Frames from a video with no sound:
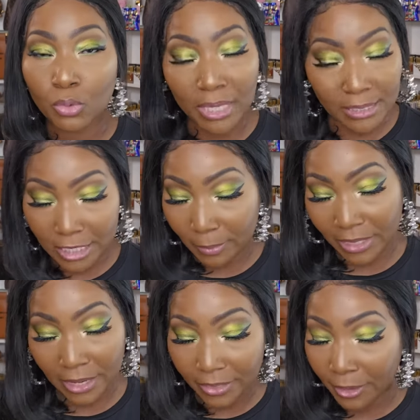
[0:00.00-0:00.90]
You can't tell
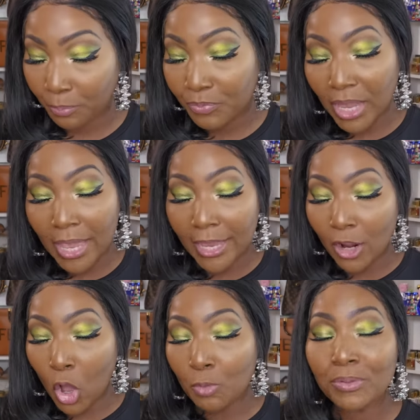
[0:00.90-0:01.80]
me nothing.
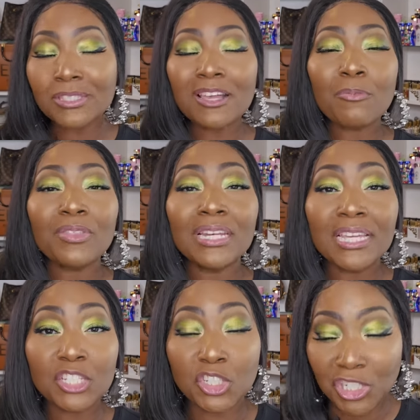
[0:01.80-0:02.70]
It opens up with
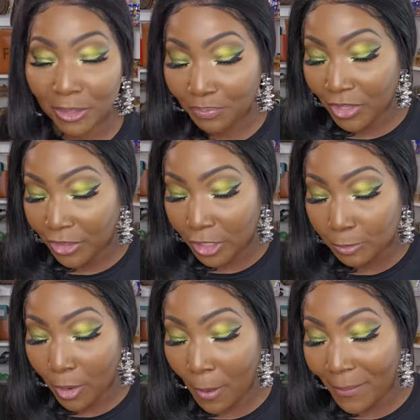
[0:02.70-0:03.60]
lychee.
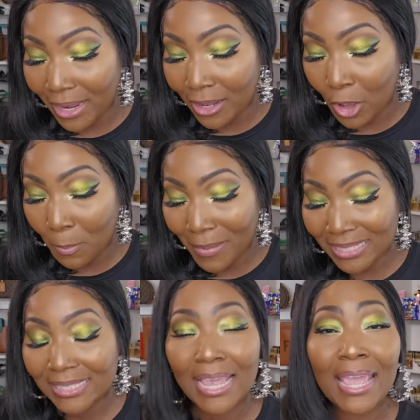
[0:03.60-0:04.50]
There's pomelo,
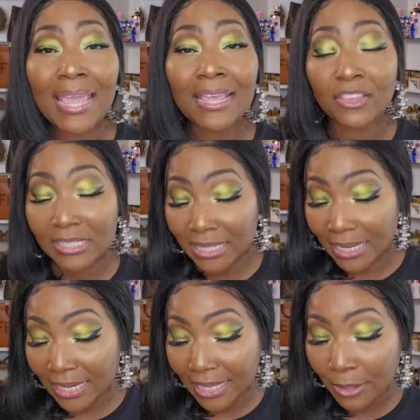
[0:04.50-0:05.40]
mate, there's
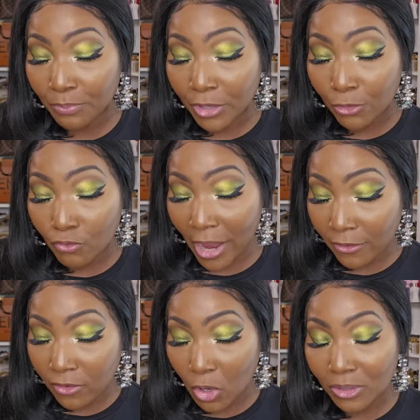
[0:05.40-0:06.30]
lily,
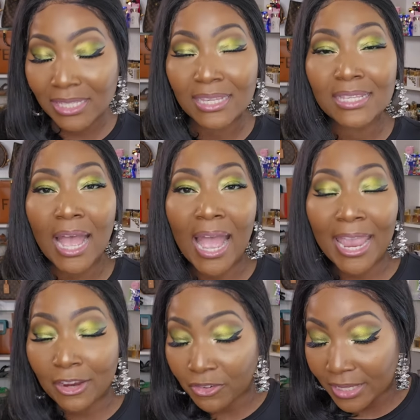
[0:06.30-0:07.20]
red roses,
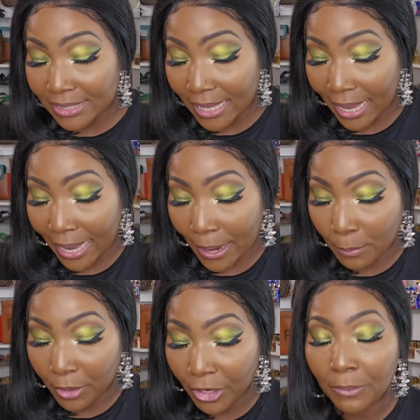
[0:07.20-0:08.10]
iris,
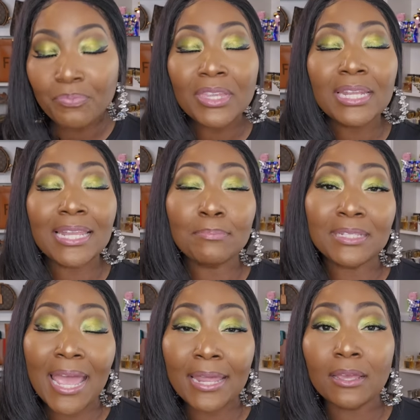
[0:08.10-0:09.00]
amber,
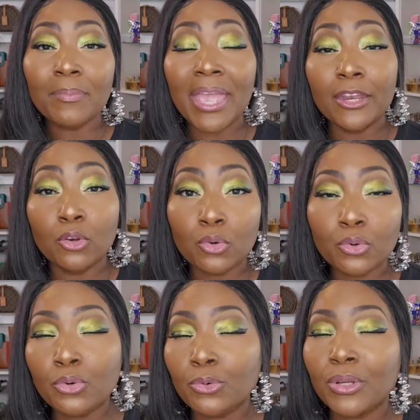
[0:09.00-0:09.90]
labdanum, and
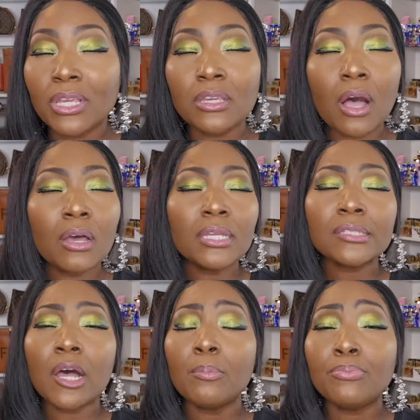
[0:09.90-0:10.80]
oud. Y'all,
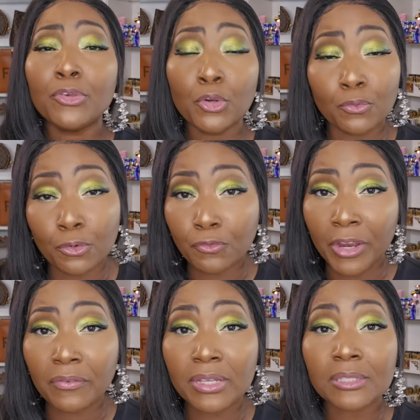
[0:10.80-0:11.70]
it's a beautiful
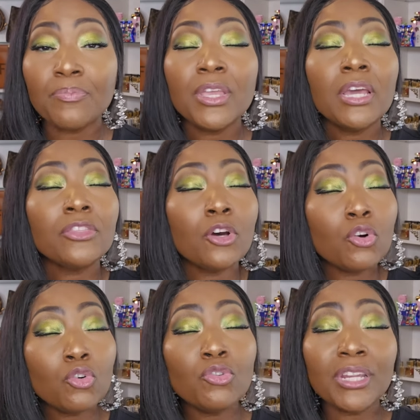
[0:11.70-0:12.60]
fragrance. The
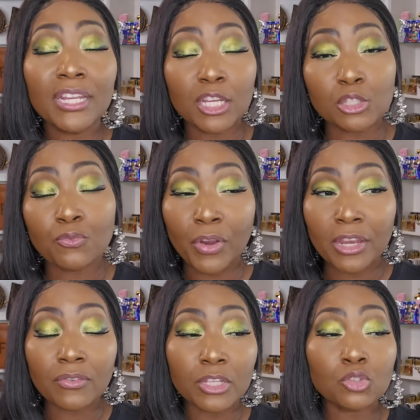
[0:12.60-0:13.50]
oud in this
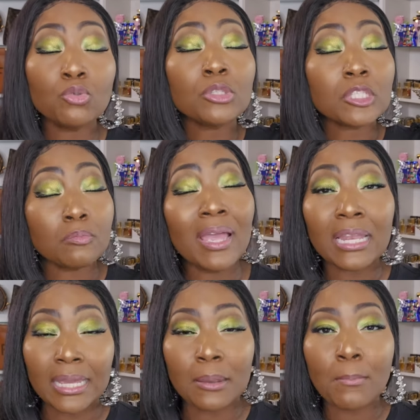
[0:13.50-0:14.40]
fragrance, you
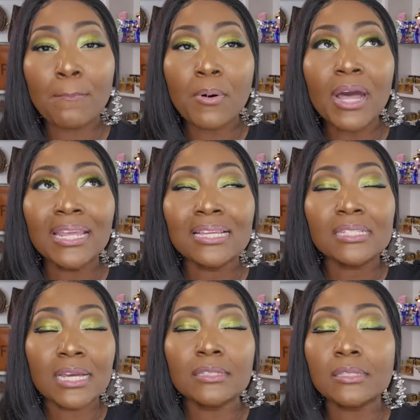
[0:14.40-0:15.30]
smell it, but
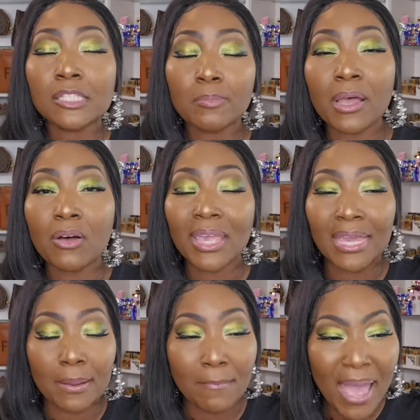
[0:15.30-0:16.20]
it doesn't smell
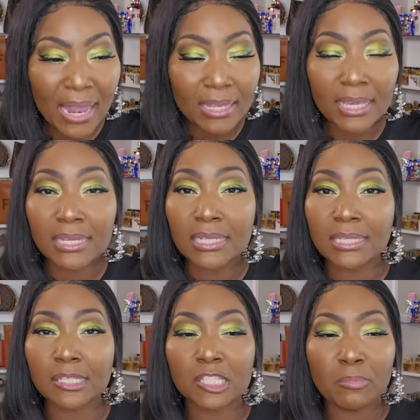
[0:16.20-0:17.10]
animalic. It
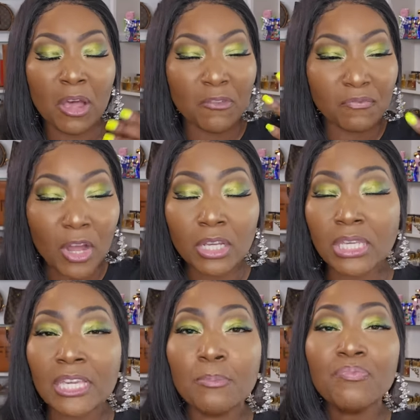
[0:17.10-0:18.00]
doesn't smell
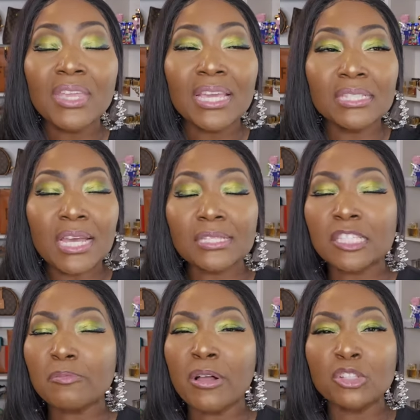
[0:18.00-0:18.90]
funky. It
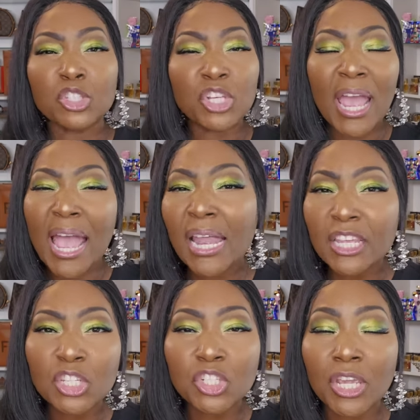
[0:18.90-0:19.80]
doesn't smell
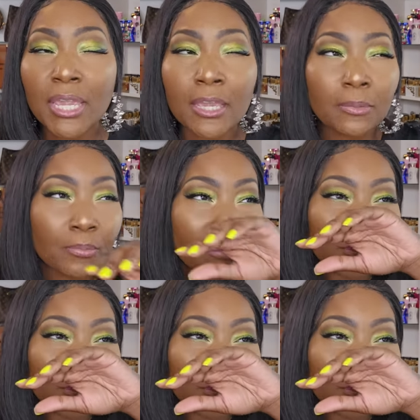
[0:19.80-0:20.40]
challenging.